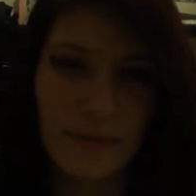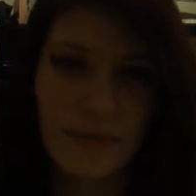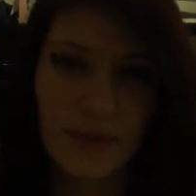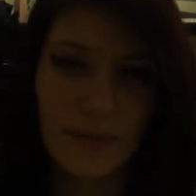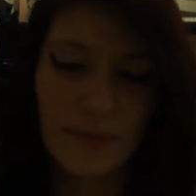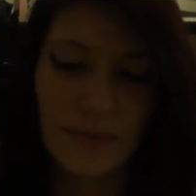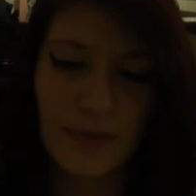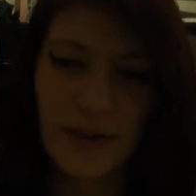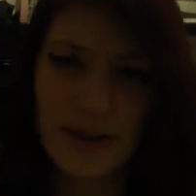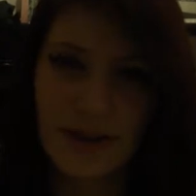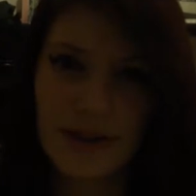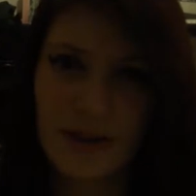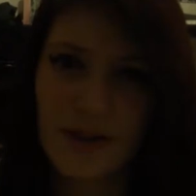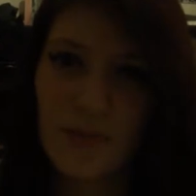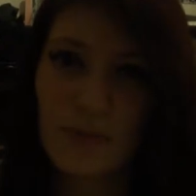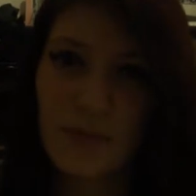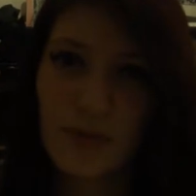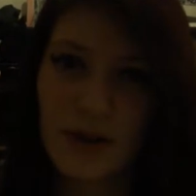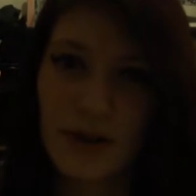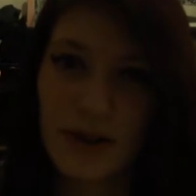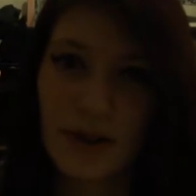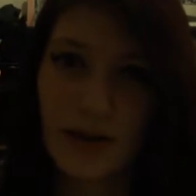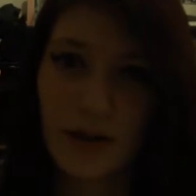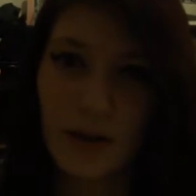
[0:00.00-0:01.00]
The butter's
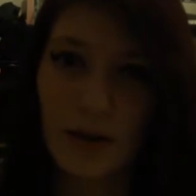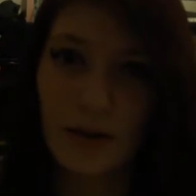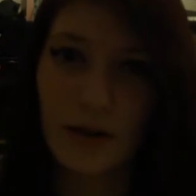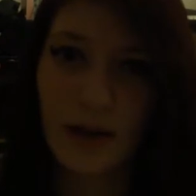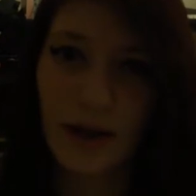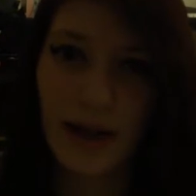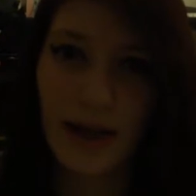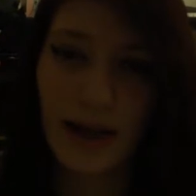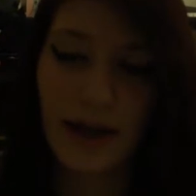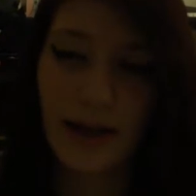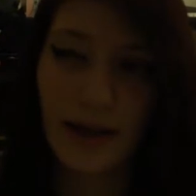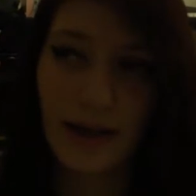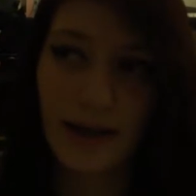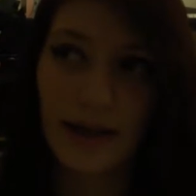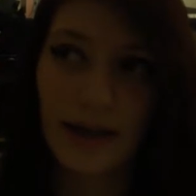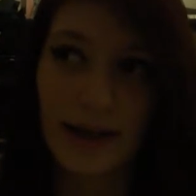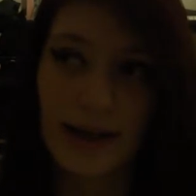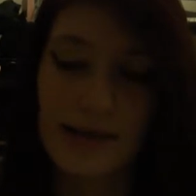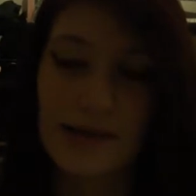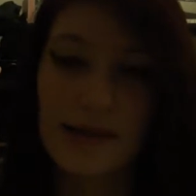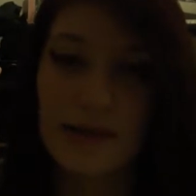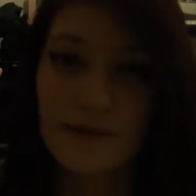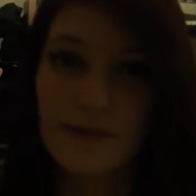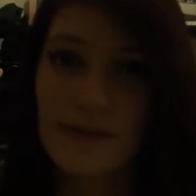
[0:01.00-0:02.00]
pretty okay, I
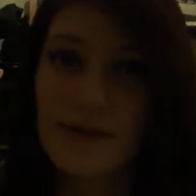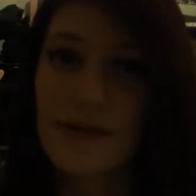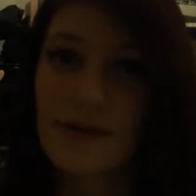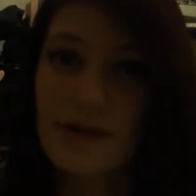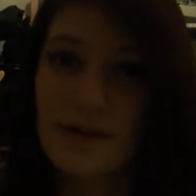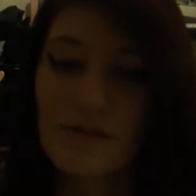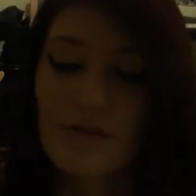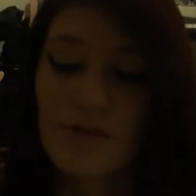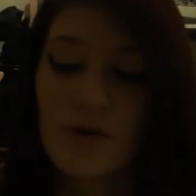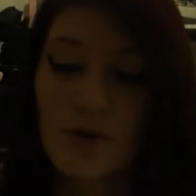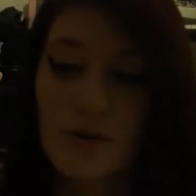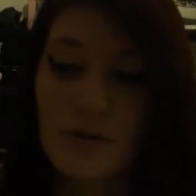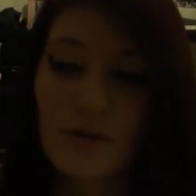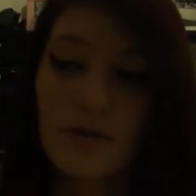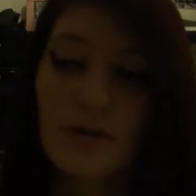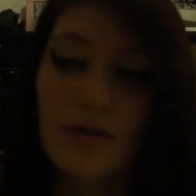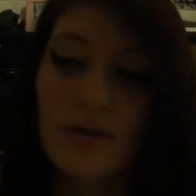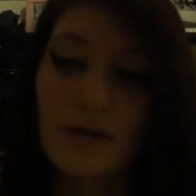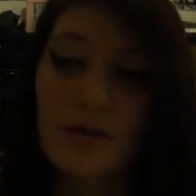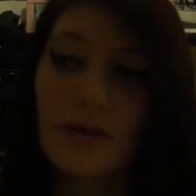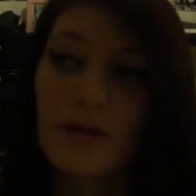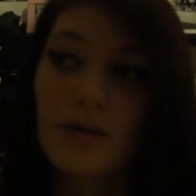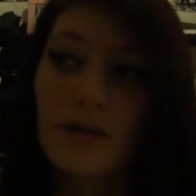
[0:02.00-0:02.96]
guess, if it's smooth